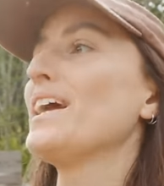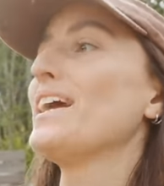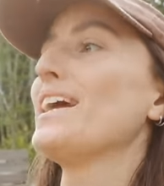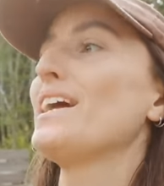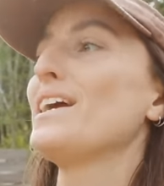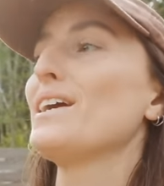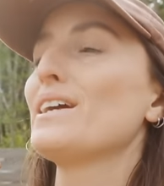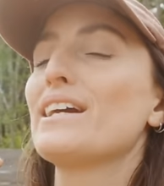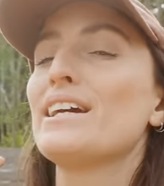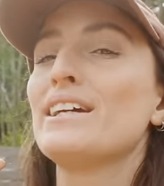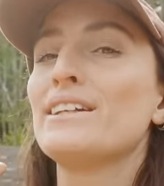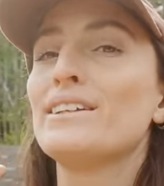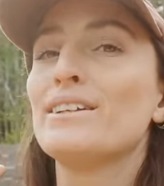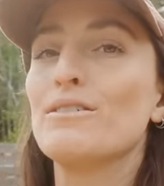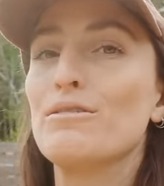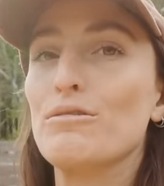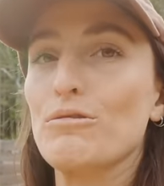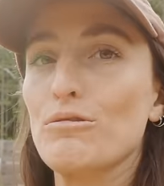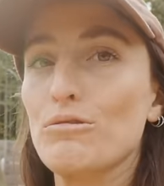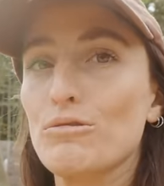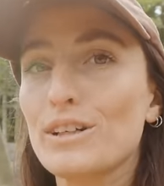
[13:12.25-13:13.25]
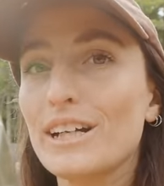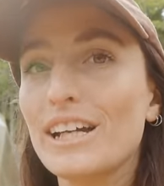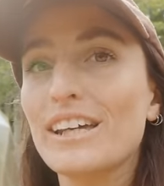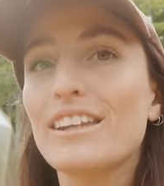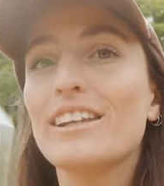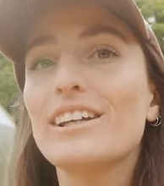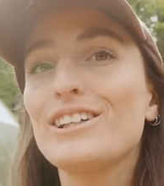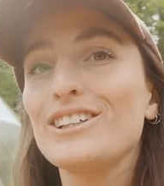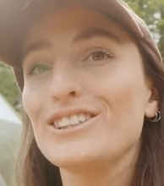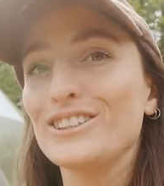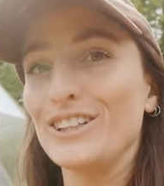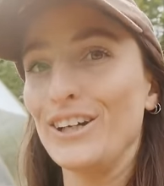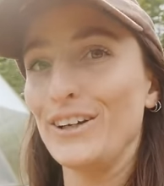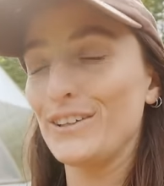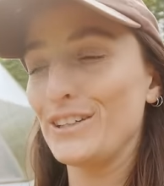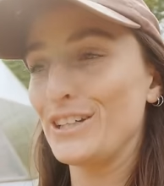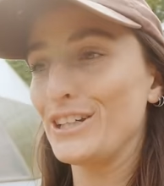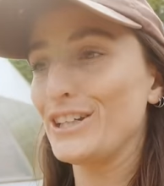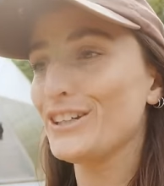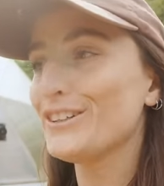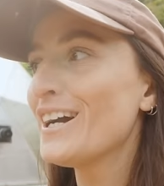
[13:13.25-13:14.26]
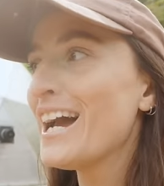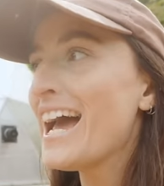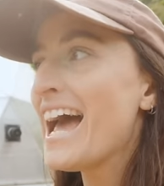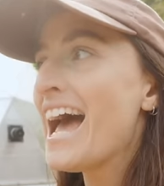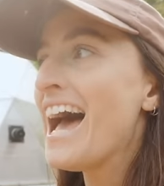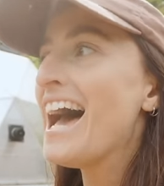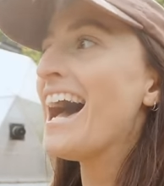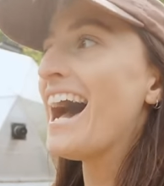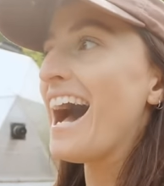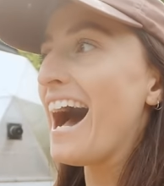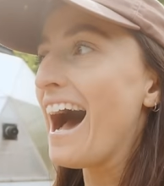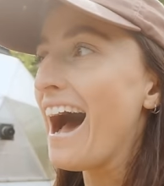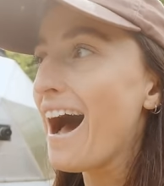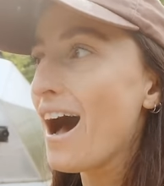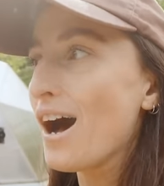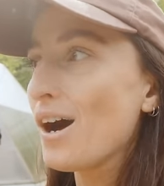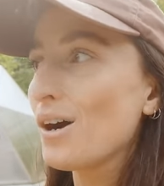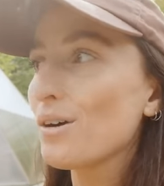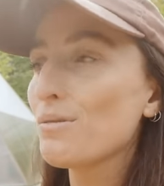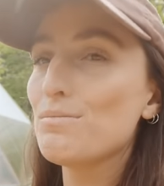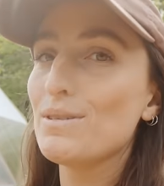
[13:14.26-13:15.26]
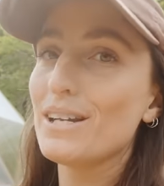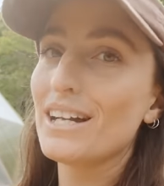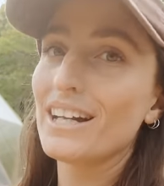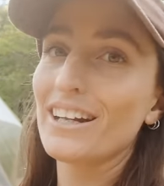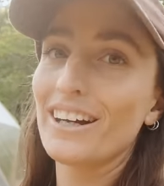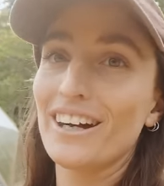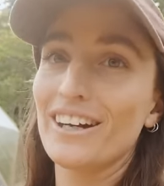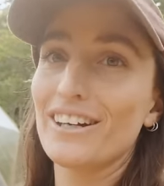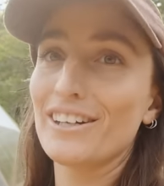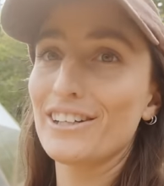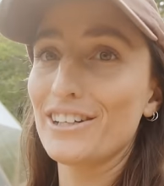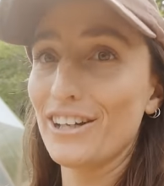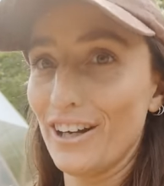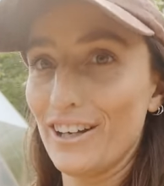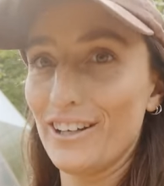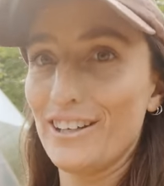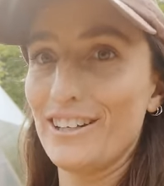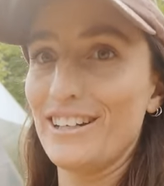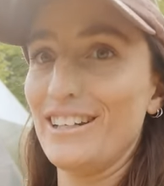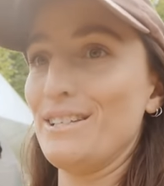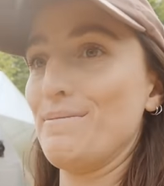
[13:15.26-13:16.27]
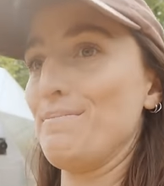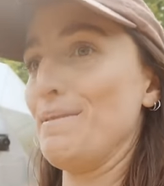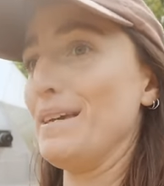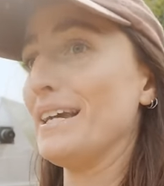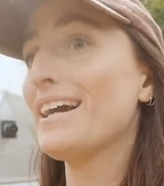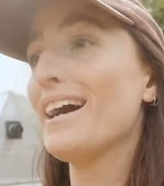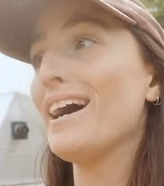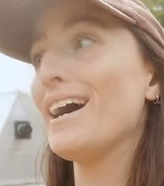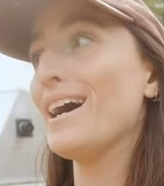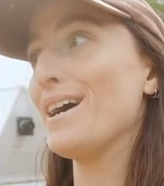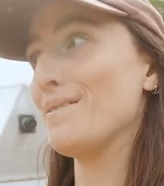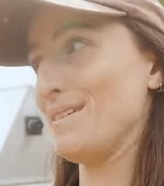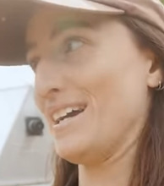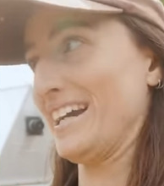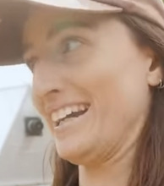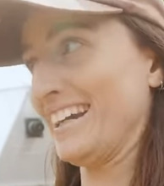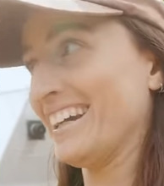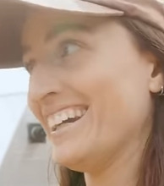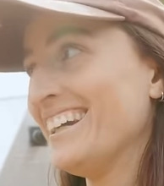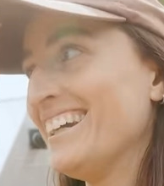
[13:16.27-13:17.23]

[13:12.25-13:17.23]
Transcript: It can really show you how big our yard is becoming.